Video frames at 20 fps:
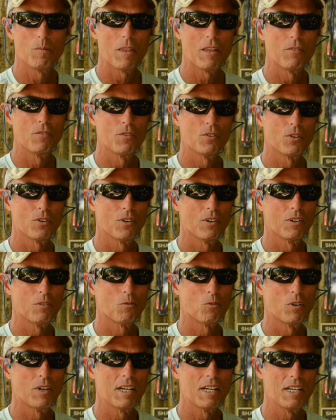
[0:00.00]
If you're in
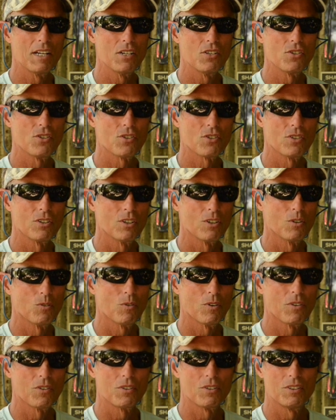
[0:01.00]
range,
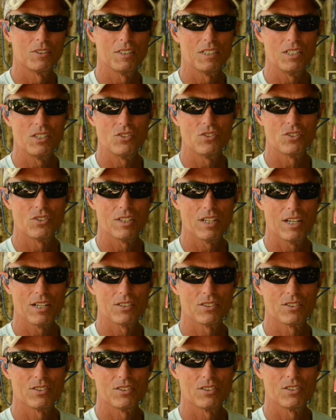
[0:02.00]
whether you're in East
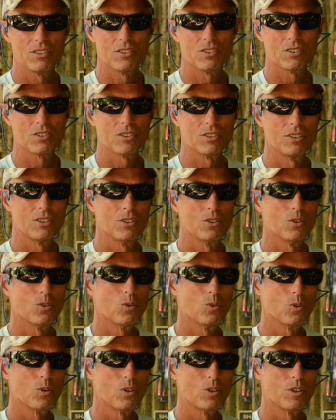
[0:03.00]
Texas
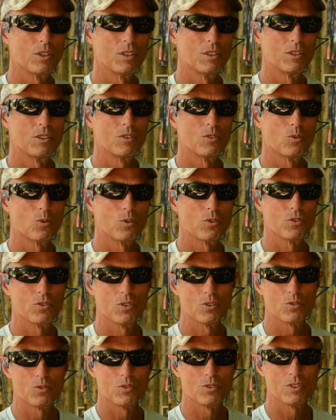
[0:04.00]
or in North
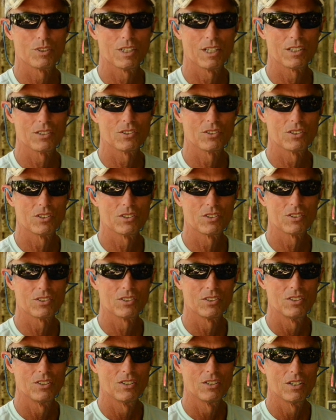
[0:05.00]
Central Texas,
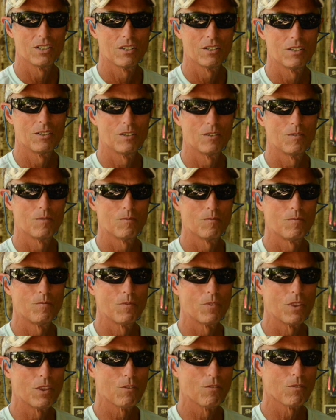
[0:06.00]

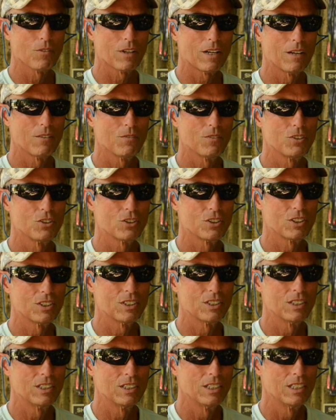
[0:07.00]
the fly
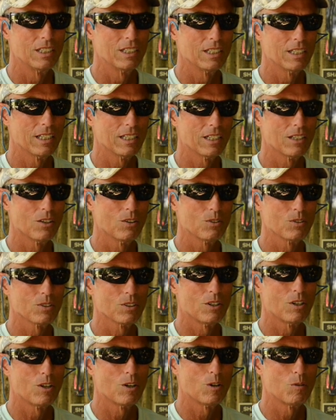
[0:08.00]
fishing in
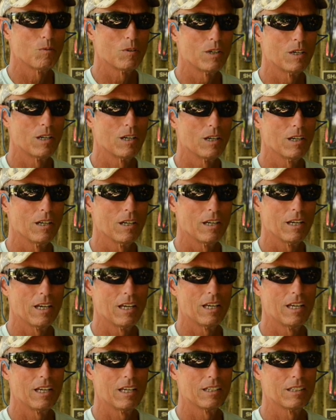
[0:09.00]
Oklahoma
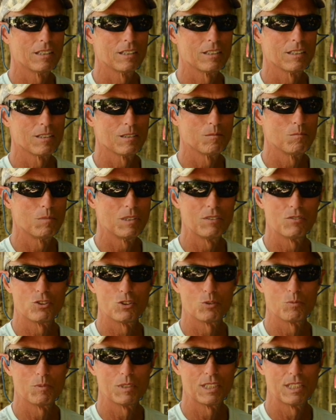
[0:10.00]
at
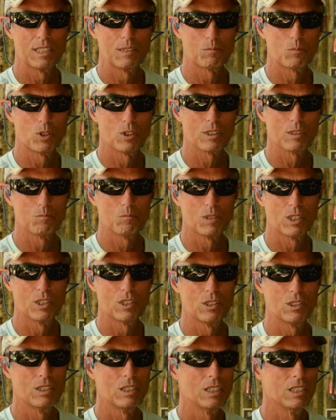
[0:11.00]
Beaver's Bend, Broken
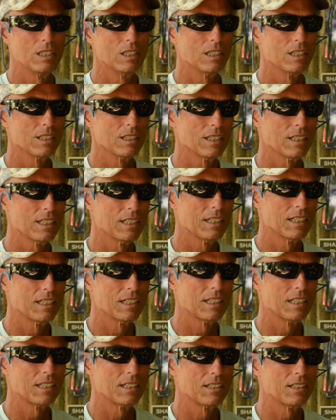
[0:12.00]
Bow,
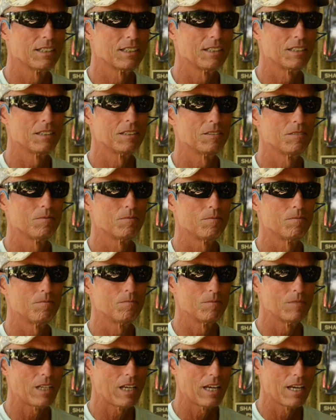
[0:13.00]
and
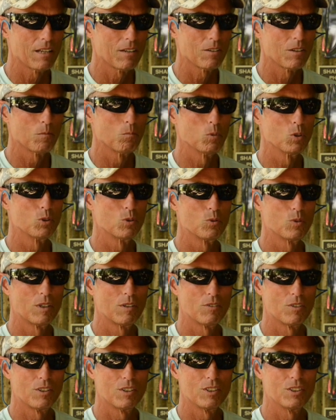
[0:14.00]
at the Blue
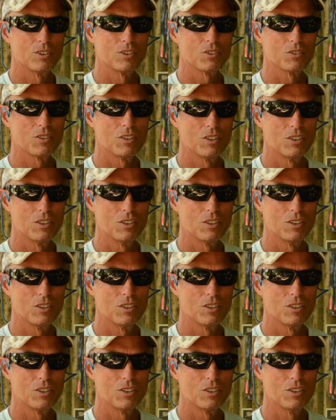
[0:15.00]
River is